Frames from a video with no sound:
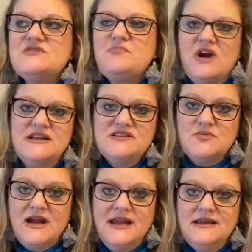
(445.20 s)
priced
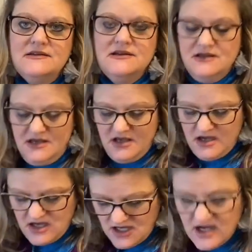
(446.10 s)
right,
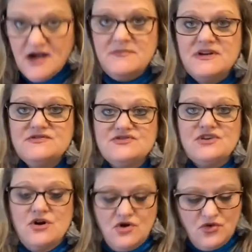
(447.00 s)

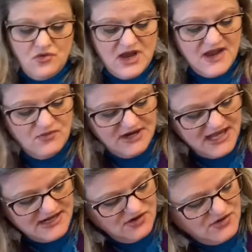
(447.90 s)
so I went
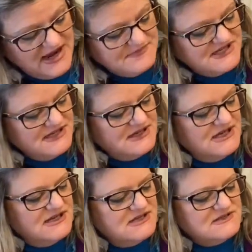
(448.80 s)
ahead and grabbed it.
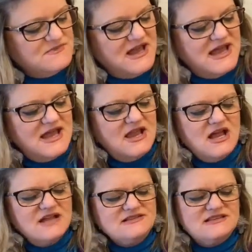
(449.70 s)
It is by
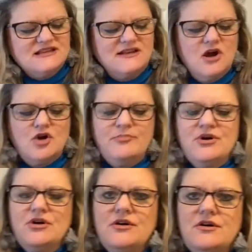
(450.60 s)
Hudson and
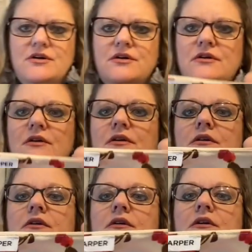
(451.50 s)
Harper.
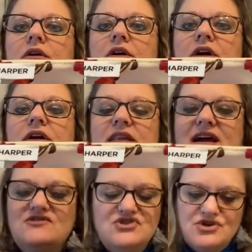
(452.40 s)

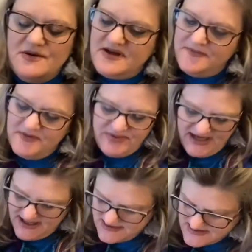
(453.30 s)
Not sure about the
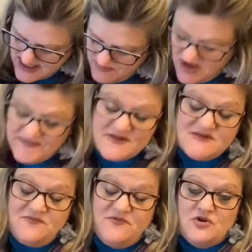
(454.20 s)
brand. I bought
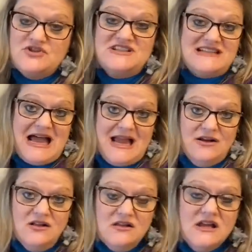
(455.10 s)
this for
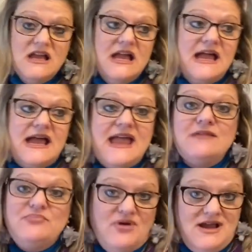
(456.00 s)
style
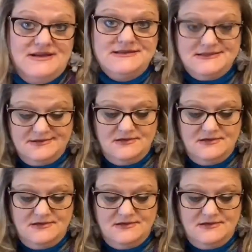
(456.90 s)
and price.